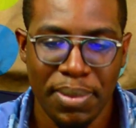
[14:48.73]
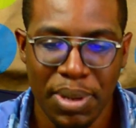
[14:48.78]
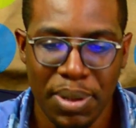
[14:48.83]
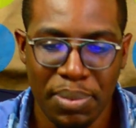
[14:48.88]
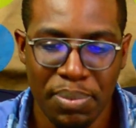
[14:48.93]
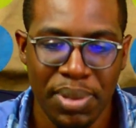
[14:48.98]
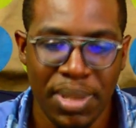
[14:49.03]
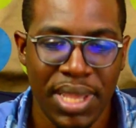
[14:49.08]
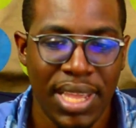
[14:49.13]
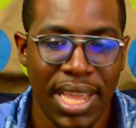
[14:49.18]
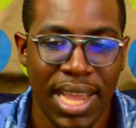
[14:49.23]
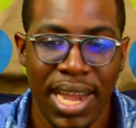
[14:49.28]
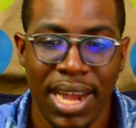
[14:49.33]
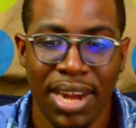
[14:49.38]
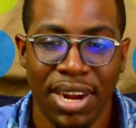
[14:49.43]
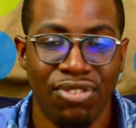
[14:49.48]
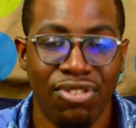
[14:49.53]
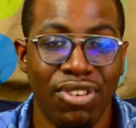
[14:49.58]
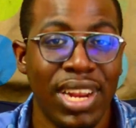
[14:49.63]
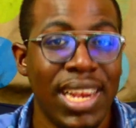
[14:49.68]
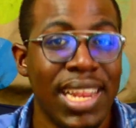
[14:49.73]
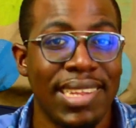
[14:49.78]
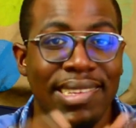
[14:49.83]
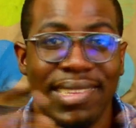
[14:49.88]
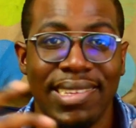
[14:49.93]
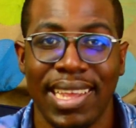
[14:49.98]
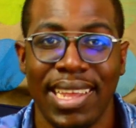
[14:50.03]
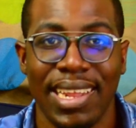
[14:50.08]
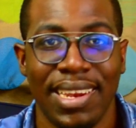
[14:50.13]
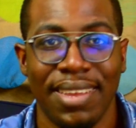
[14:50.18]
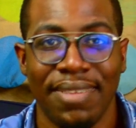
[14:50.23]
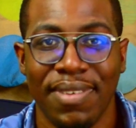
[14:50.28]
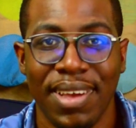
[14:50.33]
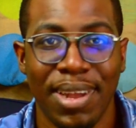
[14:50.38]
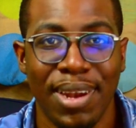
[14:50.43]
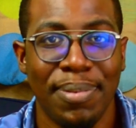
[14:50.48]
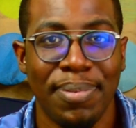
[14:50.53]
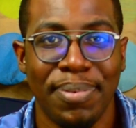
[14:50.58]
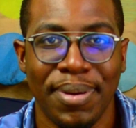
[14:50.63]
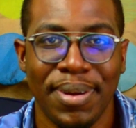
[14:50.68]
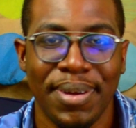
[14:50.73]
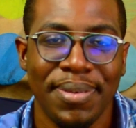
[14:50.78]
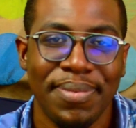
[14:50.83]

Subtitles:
be a real estate developer,